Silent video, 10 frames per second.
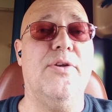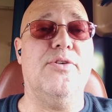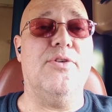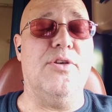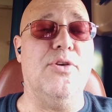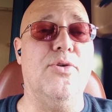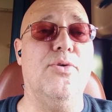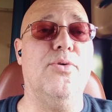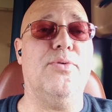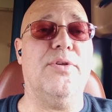to
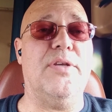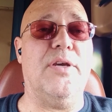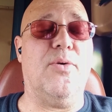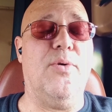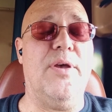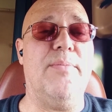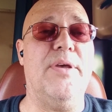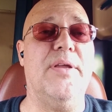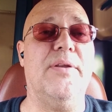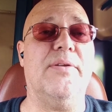you, to the
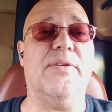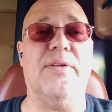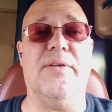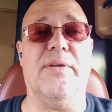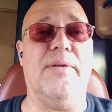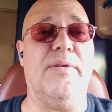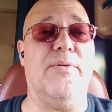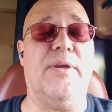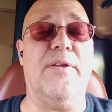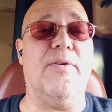equipment, to
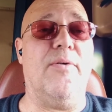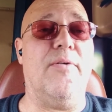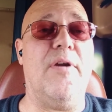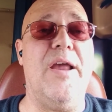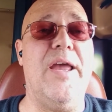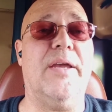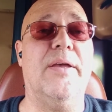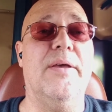you getting a wreck,